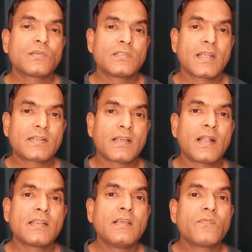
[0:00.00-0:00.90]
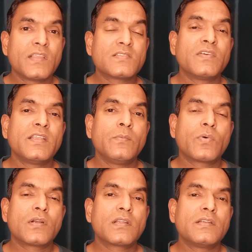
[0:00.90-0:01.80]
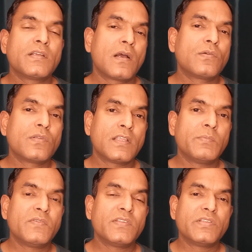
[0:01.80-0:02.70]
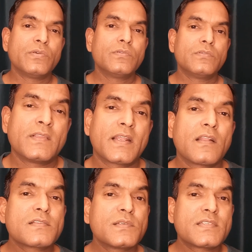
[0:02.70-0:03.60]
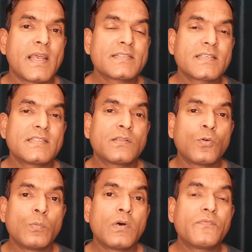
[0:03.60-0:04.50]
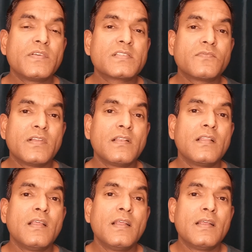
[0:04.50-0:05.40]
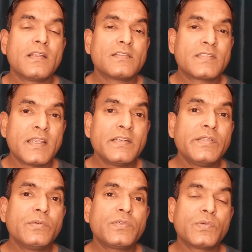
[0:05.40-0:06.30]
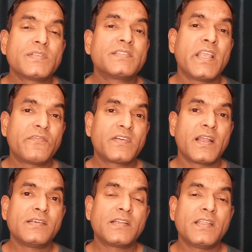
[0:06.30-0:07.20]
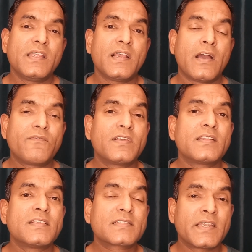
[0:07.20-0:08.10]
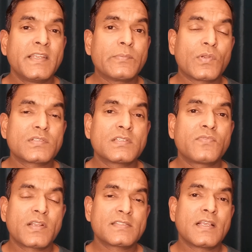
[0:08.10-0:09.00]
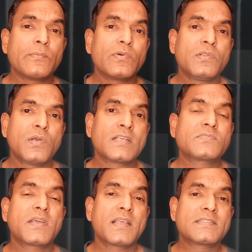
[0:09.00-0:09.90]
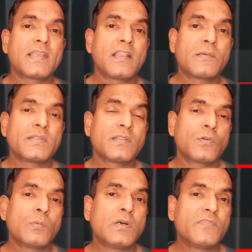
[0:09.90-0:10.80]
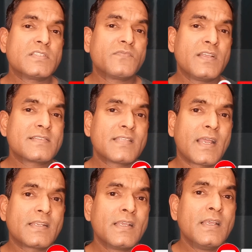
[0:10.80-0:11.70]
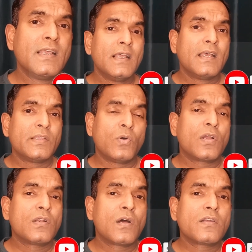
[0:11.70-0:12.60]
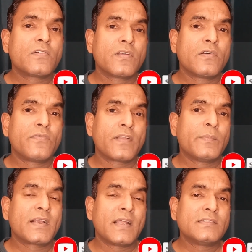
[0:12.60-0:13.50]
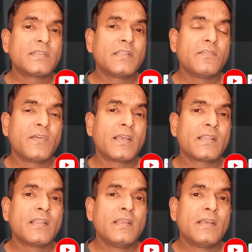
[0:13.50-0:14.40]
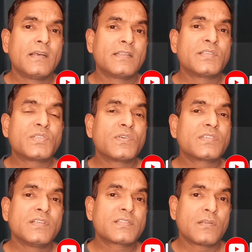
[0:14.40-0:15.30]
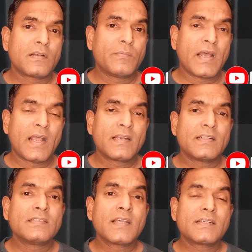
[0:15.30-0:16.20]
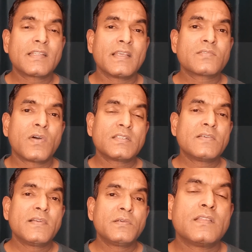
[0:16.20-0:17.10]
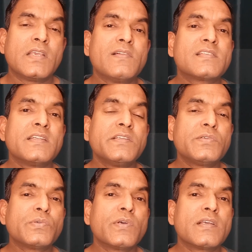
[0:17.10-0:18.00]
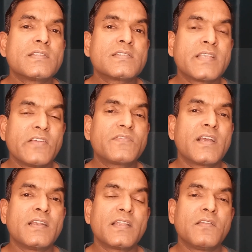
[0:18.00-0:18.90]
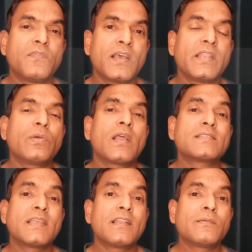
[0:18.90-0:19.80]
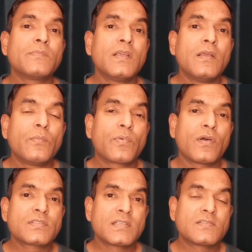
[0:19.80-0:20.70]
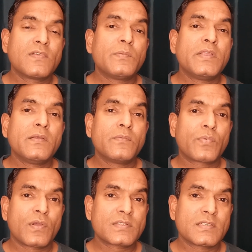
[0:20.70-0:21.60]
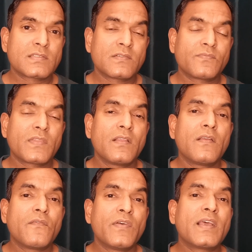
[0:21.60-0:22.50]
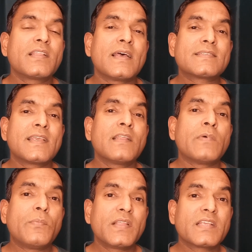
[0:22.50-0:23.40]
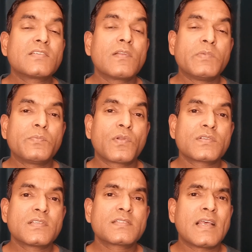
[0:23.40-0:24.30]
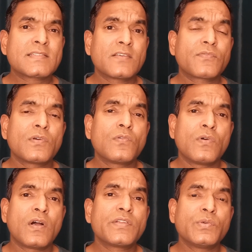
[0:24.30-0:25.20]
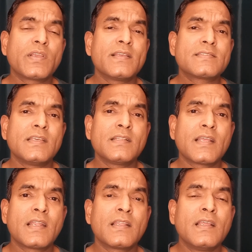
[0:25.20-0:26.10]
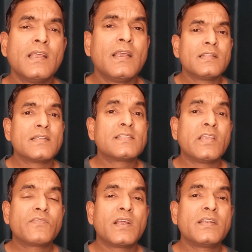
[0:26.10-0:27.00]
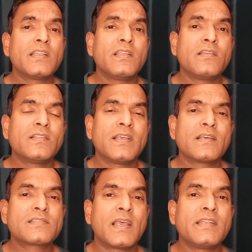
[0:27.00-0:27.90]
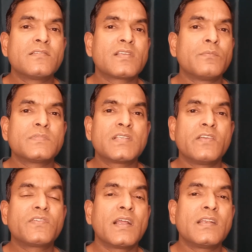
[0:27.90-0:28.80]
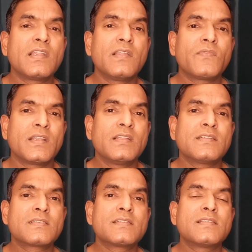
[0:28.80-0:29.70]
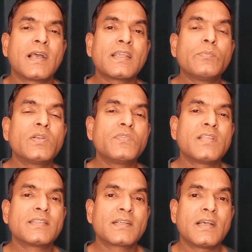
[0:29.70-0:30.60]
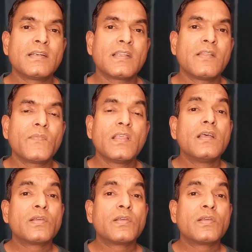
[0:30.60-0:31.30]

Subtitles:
So that card is very important. You have to keep it with you. There are also chances that Home Office will send you to a safe country after the screening process. For example, you ask for asylum and then Home Office feels that you are not from a country where the situation is not bad. In that case, what they will do, they will send you to a safe country where your asylum process will be processed, where the asylum application will be processed. As of now, what UK is saying that the safe country, they assigned some safe country, that in the sense the agreement with other country.